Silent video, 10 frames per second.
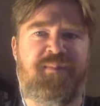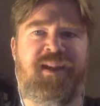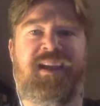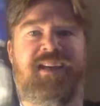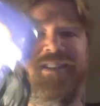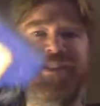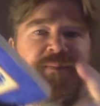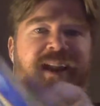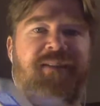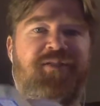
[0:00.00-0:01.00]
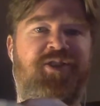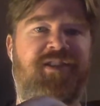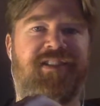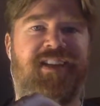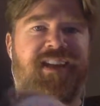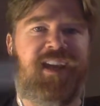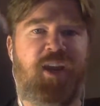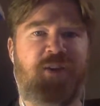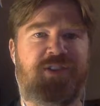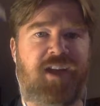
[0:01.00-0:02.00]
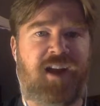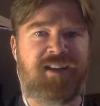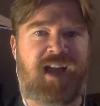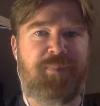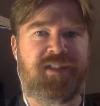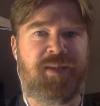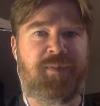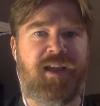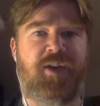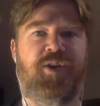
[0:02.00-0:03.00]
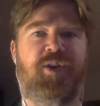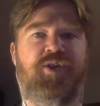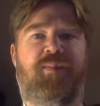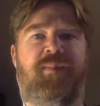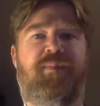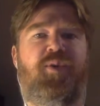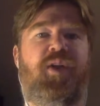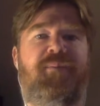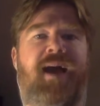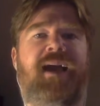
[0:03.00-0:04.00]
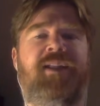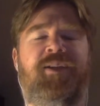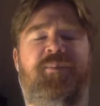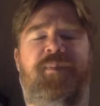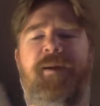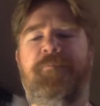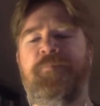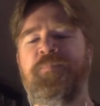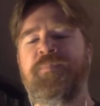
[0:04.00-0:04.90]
In many cases, you might have to just, stick it on top of some of the others or maybe pull it back a little bit.